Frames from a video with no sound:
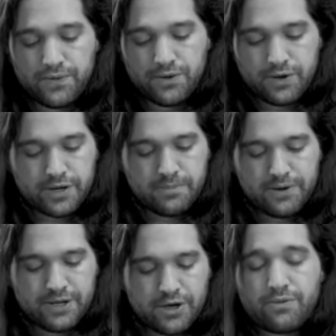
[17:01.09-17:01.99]
they're looking
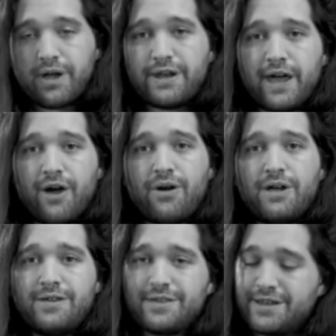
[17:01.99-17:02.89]
pretty good right now,
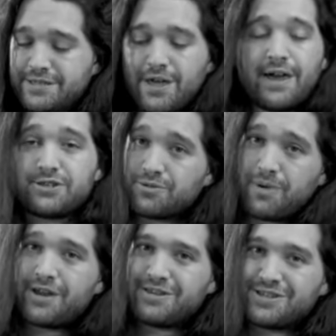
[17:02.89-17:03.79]
that Intel has
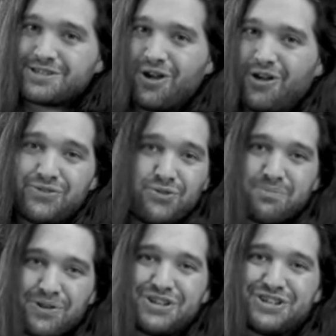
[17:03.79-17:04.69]
reminded us all to
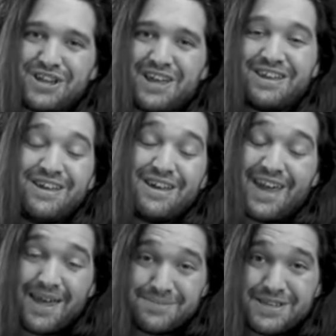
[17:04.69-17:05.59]
appreciate
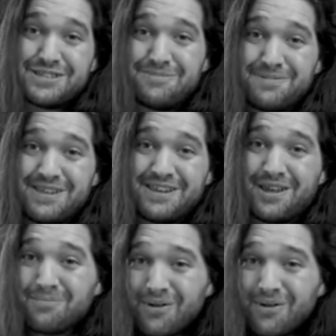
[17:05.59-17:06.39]
AMD's competing on